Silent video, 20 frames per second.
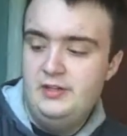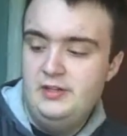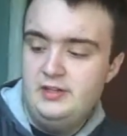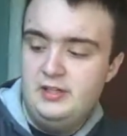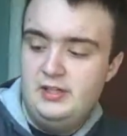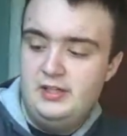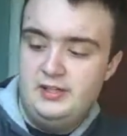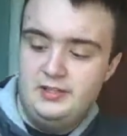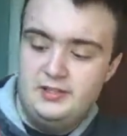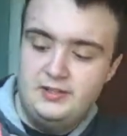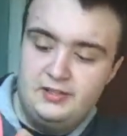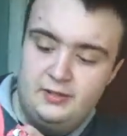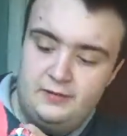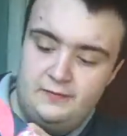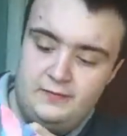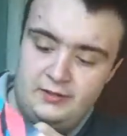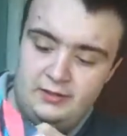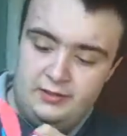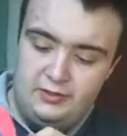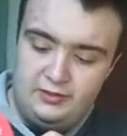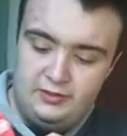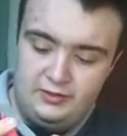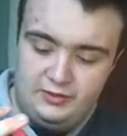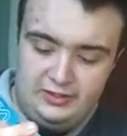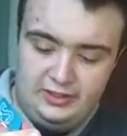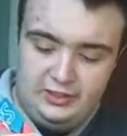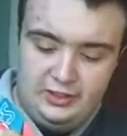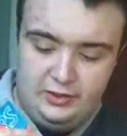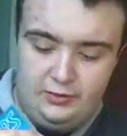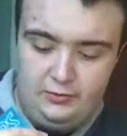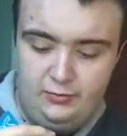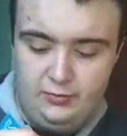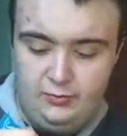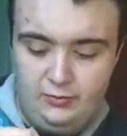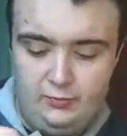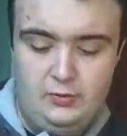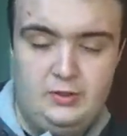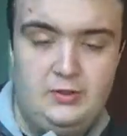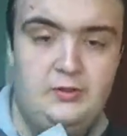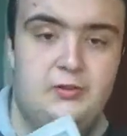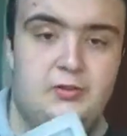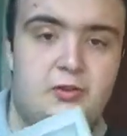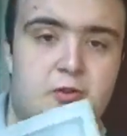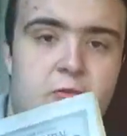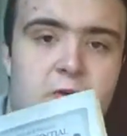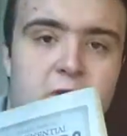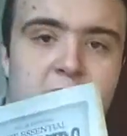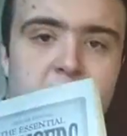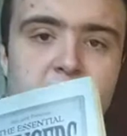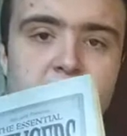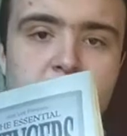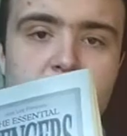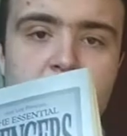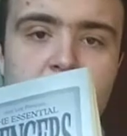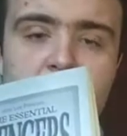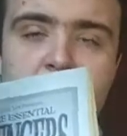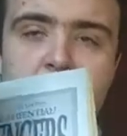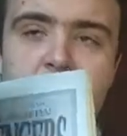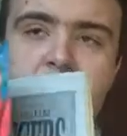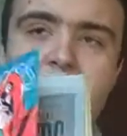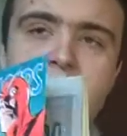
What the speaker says: This collects Avengers issues 1 to 24.